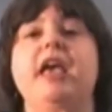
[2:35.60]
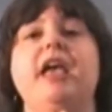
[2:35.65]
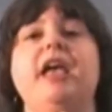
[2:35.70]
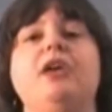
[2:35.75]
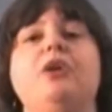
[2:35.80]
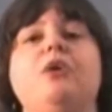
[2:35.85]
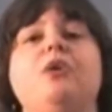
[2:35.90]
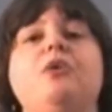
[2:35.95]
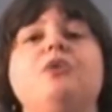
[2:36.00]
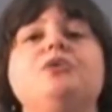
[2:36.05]

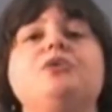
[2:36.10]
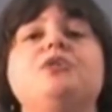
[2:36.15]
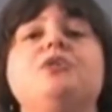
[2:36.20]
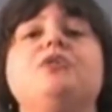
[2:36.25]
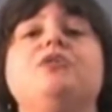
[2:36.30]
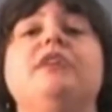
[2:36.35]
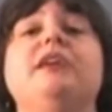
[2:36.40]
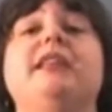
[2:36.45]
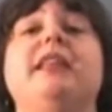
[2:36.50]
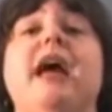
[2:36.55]
It
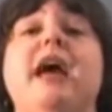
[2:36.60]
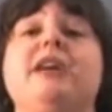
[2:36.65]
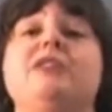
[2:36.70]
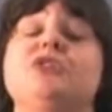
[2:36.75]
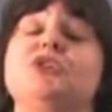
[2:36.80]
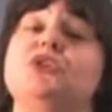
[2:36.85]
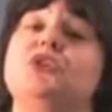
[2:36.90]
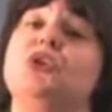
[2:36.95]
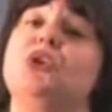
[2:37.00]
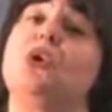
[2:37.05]
also
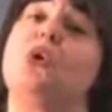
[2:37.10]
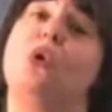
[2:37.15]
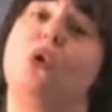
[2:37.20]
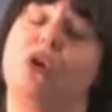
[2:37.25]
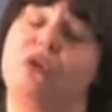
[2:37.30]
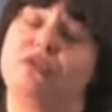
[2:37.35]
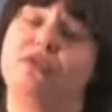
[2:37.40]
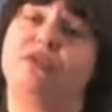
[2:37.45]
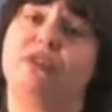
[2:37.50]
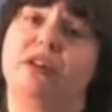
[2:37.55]
relaxes the
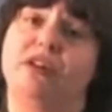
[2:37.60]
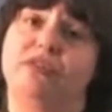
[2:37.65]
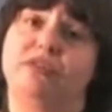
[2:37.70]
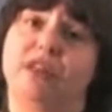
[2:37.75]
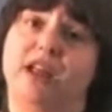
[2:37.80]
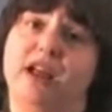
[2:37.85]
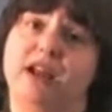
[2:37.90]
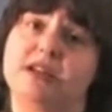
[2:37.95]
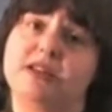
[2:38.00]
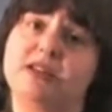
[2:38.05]
cough
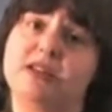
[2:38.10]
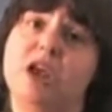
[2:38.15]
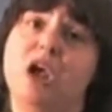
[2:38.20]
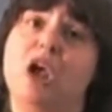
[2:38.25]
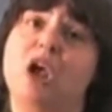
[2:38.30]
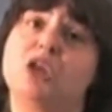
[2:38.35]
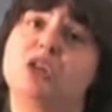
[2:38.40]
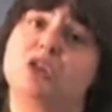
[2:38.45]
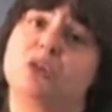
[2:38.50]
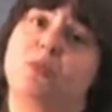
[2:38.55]
reflex.
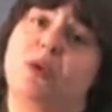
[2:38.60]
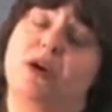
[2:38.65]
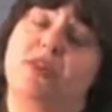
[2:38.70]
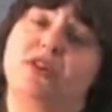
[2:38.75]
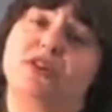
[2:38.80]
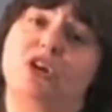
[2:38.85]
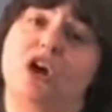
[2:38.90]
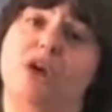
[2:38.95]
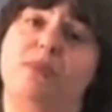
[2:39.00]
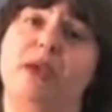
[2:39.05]
So by
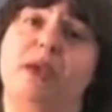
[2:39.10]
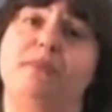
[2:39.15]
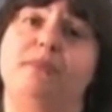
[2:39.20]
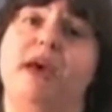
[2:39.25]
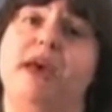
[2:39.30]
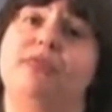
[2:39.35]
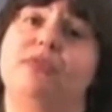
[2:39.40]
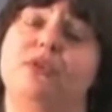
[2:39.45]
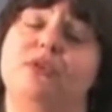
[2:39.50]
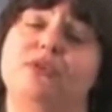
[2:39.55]
the time a
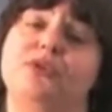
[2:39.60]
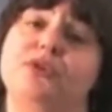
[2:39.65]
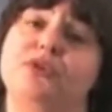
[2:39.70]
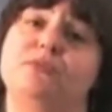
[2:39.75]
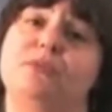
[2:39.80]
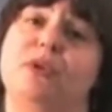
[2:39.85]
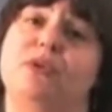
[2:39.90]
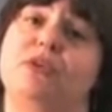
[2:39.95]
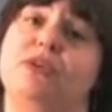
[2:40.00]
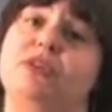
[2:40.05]
menthol
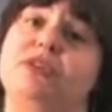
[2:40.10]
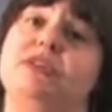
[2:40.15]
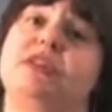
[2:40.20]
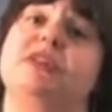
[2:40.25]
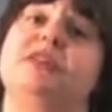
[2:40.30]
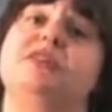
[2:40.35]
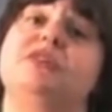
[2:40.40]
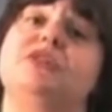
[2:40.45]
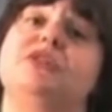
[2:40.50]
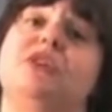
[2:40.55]
smoker
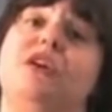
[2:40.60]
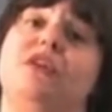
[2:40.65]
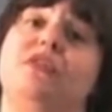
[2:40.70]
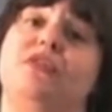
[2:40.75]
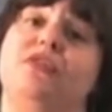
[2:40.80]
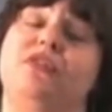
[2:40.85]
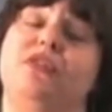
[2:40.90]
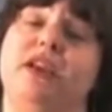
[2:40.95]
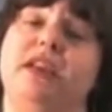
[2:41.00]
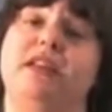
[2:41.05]
does start
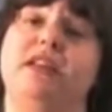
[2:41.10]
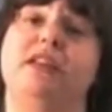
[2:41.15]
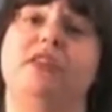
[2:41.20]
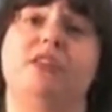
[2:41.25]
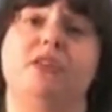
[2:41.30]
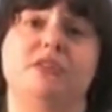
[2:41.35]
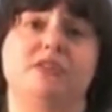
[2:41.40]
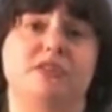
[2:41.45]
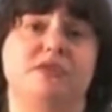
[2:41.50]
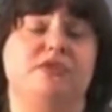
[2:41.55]
feeling
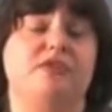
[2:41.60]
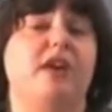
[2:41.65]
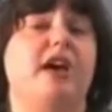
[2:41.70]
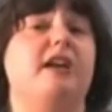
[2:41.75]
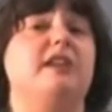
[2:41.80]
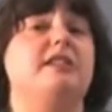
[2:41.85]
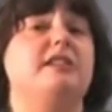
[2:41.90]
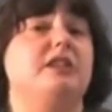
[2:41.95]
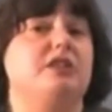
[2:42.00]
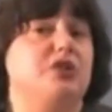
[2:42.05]
those
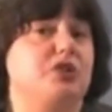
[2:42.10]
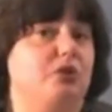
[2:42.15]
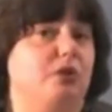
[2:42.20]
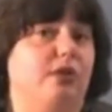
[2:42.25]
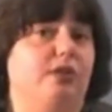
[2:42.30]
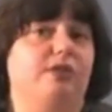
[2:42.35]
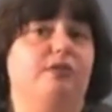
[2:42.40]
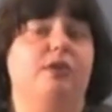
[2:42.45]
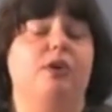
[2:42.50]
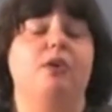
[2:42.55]
effects, a
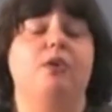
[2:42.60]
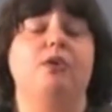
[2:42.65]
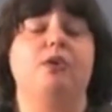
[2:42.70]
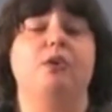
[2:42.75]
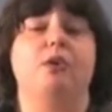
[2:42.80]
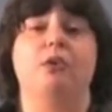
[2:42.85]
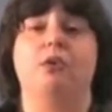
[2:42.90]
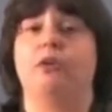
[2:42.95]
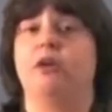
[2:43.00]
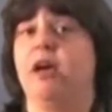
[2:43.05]
sore throat
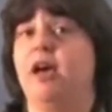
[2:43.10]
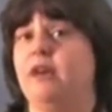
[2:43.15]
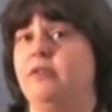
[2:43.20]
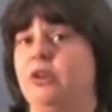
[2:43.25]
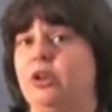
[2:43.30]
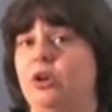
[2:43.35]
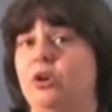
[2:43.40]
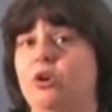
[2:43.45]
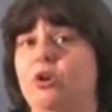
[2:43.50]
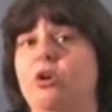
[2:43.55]
or
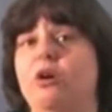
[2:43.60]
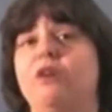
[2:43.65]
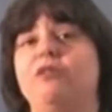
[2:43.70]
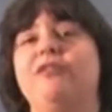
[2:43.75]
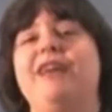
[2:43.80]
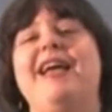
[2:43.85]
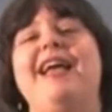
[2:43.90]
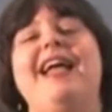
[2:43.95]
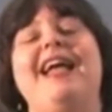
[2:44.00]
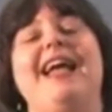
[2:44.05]
having a cough,
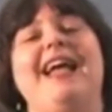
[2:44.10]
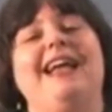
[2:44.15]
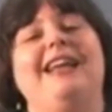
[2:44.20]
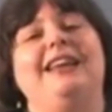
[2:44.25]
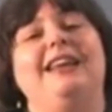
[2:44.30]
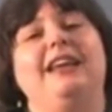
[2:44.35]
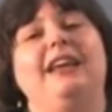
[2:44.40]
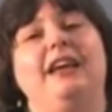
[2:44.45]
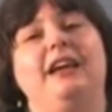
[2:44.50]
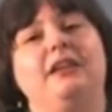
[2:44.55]

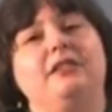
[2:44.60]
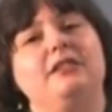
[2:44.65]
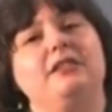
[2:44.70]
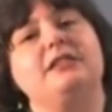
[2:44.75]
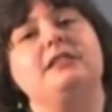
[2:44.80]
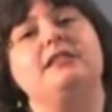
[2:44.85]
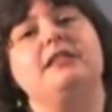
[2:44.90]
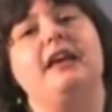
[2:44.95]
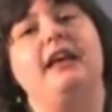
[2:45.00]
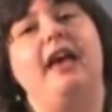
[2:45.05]
any
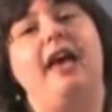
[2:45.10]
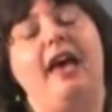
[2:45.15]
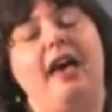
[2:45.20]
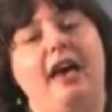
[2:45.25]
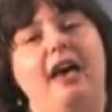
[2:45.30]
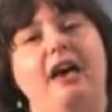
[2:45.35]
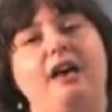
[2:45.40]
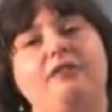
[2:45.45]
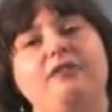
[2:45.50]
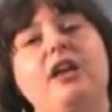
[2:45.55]
illness they
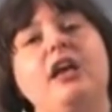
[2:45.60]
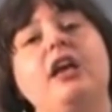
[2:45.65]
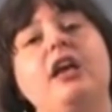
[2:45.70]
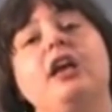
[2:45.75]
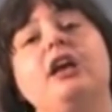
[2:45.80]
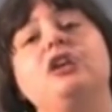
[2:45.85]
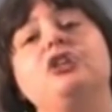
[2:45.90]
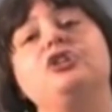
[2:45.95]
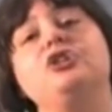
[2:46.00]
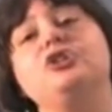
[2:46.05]
have
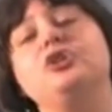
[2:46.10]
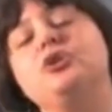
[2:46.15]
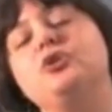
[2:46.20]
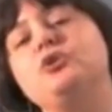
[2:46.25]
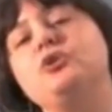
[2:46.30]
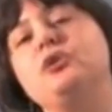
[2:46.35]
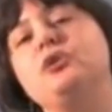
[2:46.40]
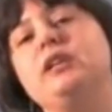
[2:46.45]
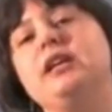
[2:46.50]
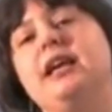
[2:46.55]
is
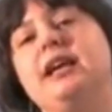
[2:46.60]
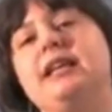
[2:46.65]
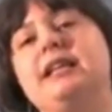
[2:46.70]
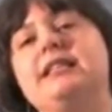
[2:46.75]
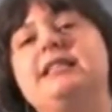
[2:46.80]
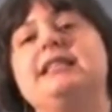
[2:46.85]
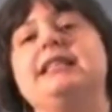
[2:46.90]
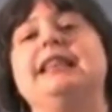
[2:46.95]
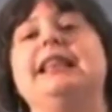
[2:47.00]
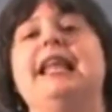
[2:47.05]
usually in
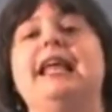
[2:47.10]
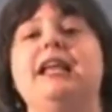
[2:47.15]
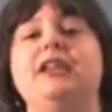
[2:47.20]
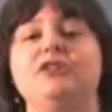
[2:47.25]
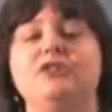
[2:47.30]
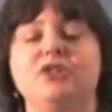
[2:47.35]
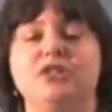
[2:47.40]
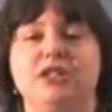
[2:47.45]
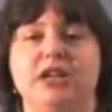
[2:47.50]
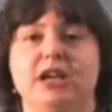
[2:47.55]
its
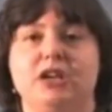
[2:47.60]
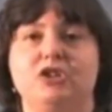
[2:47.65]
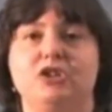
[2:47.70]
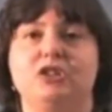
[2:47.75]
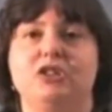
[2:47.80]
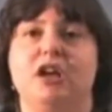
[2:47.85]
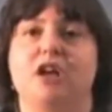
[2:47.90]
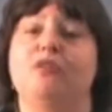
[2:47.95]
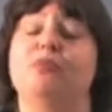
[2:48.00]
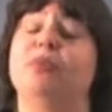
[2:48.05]
later
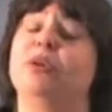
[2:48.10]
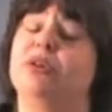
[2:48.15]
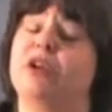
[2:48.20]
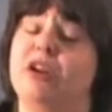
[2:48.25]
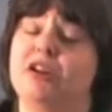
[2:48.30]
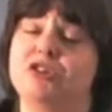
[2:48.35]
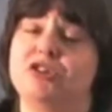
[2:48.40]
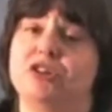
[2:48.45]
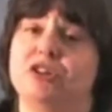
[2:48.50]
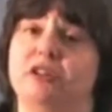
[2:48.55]
stages of
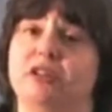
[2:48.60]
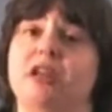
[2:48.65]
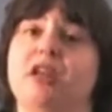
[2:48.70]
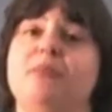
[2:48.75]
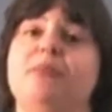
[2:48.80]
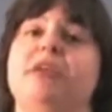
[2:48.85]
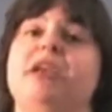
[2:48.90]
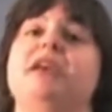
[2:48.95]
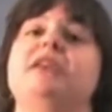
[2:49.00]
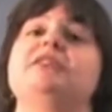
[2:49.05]

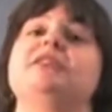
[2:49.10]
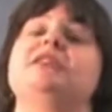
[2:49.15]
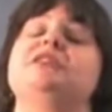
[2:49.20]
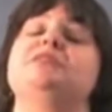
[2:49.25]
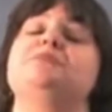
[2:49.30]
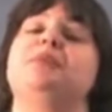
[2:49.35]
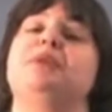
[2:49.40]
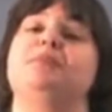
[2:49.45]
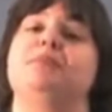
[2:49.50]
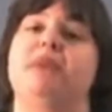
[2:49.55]
progression because
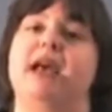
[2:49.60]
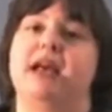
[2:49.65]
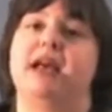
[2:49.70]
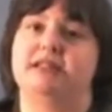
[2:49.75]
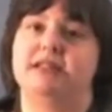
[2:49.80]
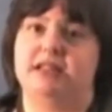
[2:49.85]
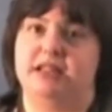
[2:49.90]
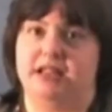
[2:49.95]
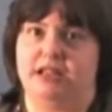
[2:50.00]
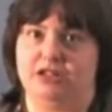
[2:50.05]
it's been
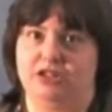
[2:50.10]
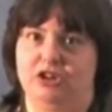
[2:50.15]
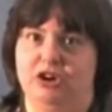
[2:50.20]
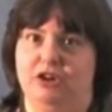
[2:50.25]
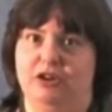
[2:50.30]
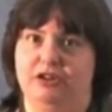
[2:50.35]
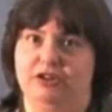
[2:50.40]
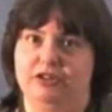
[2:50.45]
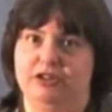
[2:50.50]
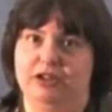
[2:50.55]
masked the
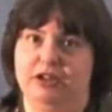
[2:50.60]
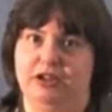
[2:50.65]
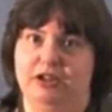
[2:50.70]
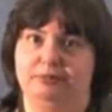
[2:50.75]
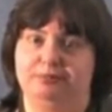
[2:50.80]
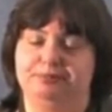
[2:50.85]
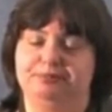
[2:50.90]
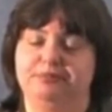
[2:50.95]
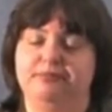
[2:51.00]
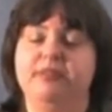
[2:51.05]
entire time.